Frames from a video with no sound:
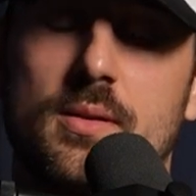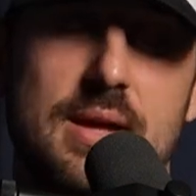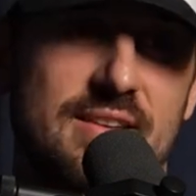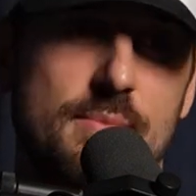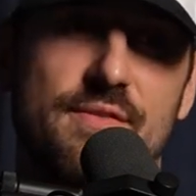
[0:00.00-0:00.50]

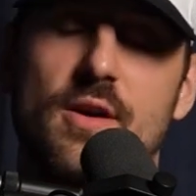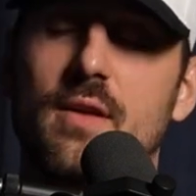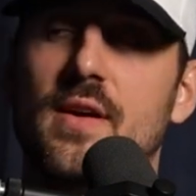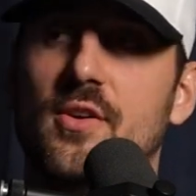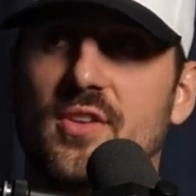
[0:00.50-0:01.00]
That's how many
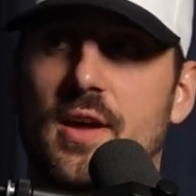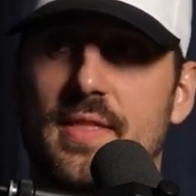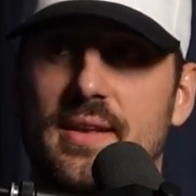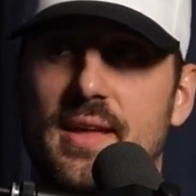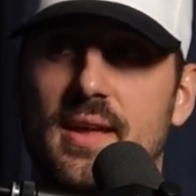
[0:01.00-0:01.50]
firefighters died
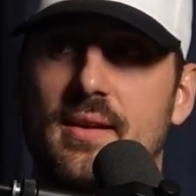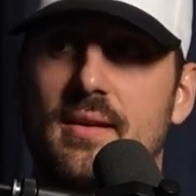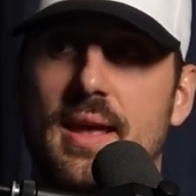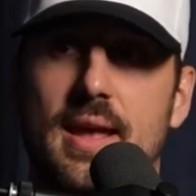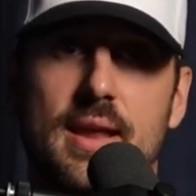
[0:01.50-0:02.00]
that day.
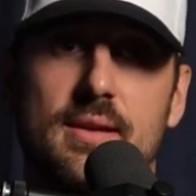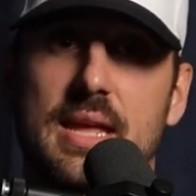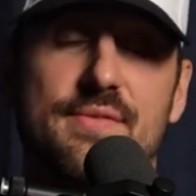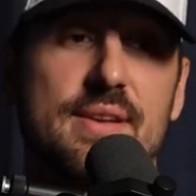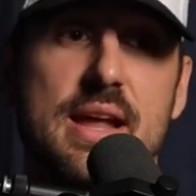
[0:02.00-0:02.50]
And
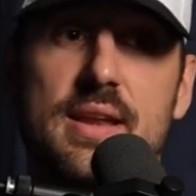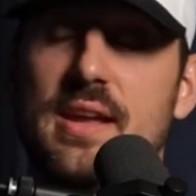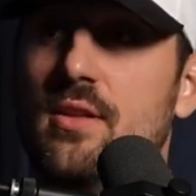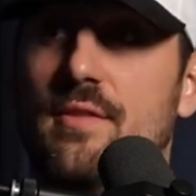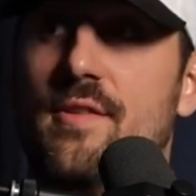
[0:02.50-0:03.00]
even down
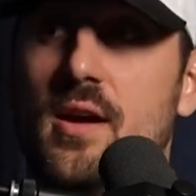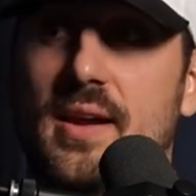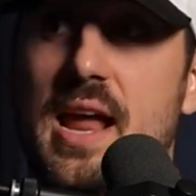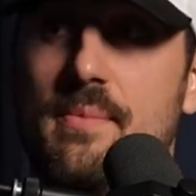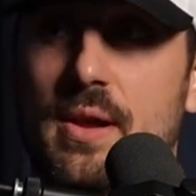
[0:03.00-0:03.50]
here in the fire
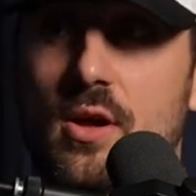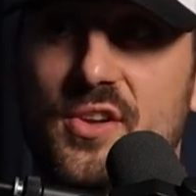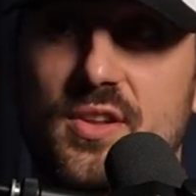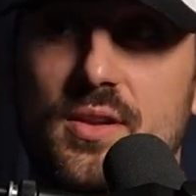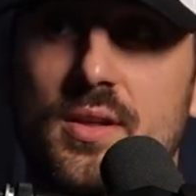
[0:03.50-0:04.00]
academy in
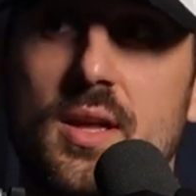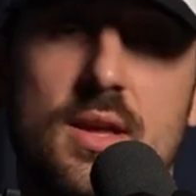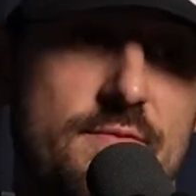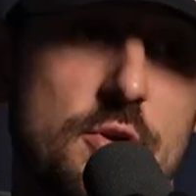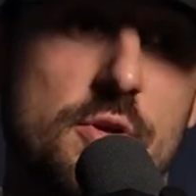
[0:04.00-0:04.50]
Austin,
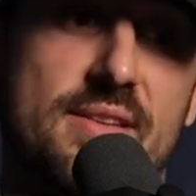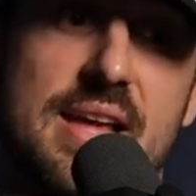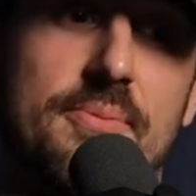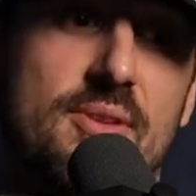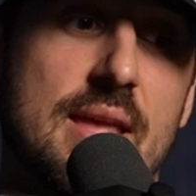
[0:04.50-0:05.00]
if you go to the
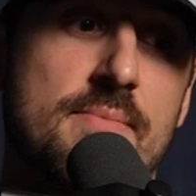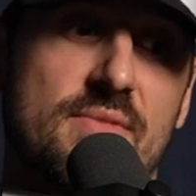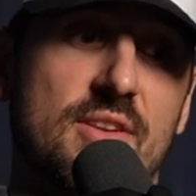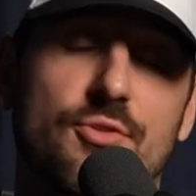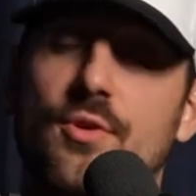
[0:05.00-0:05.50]
top step, it
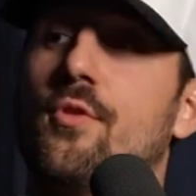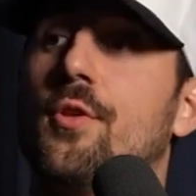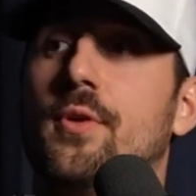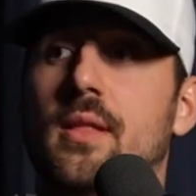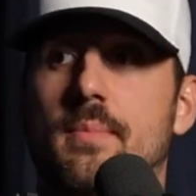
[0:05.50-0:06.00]
says
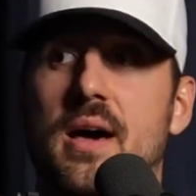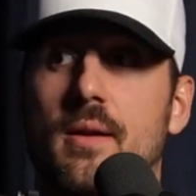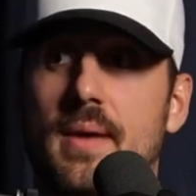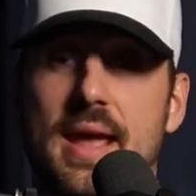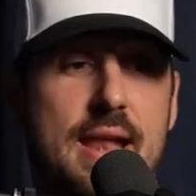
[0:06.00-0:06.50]
343 at the
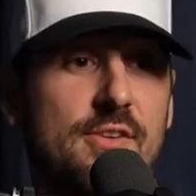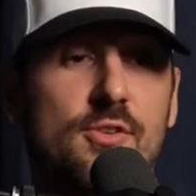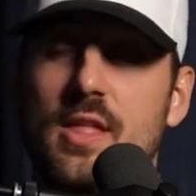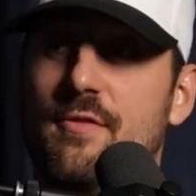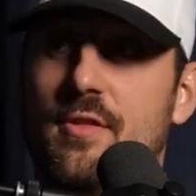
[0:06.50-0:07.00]
bottom. And I
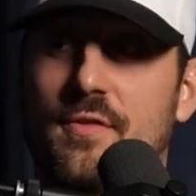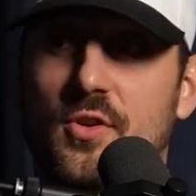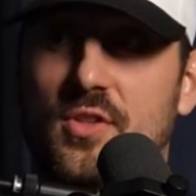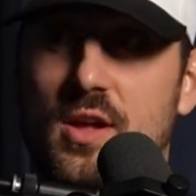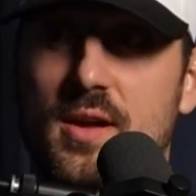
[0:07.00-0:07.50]
saw that for the
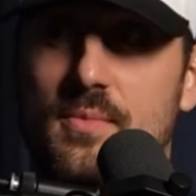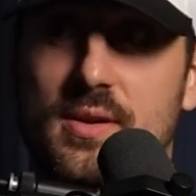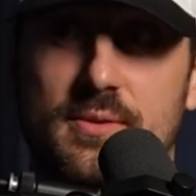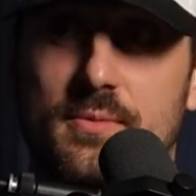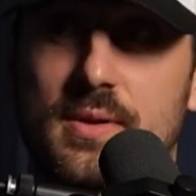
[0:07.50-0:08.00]
first time
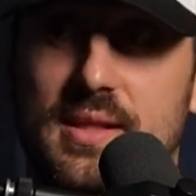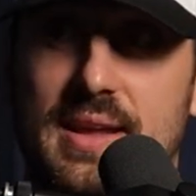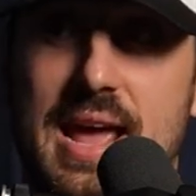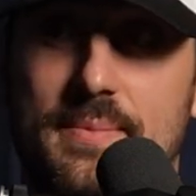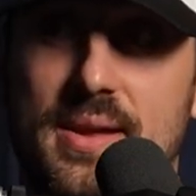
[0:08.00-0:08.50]
when in the
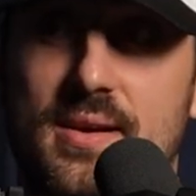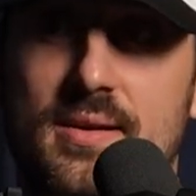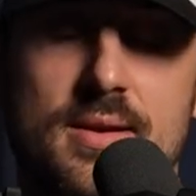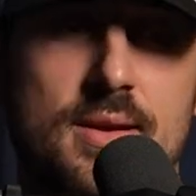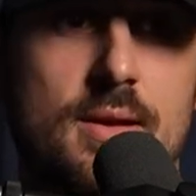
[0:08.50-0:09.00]
academy here.